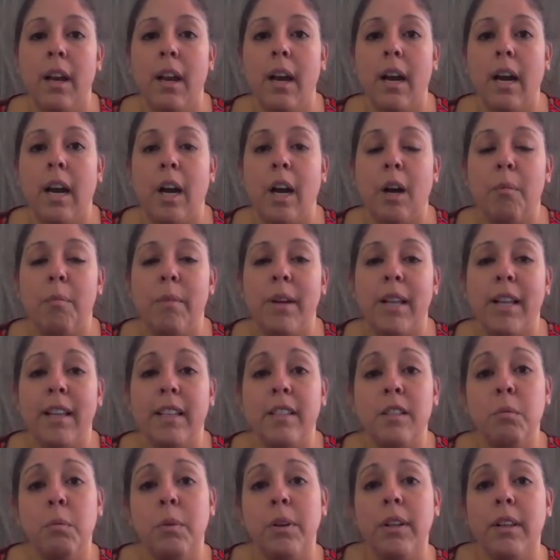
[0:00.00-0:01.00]
And
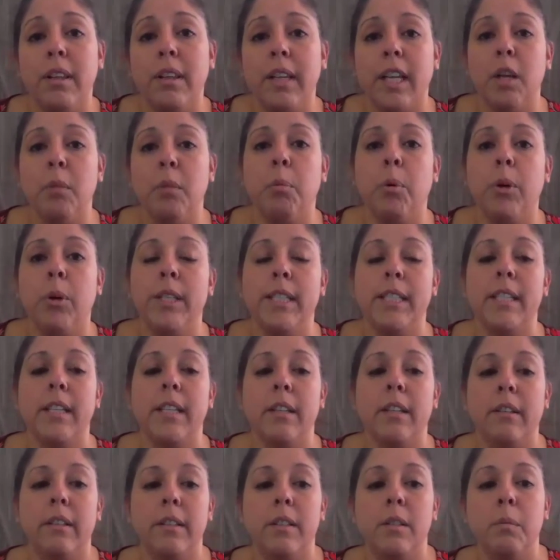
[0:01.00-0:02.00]
that's one of the key points
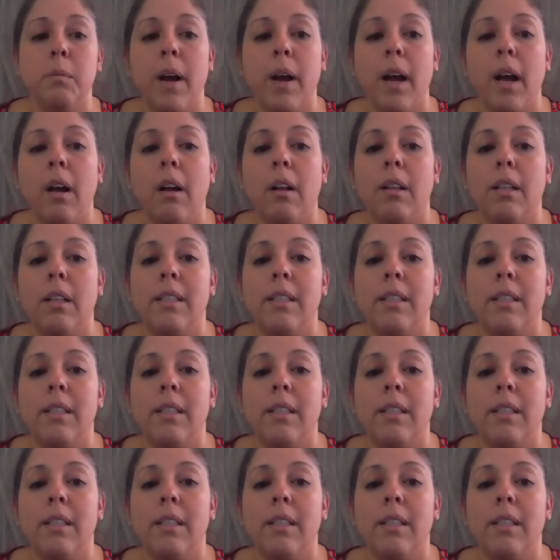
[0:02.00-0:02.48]
here as well,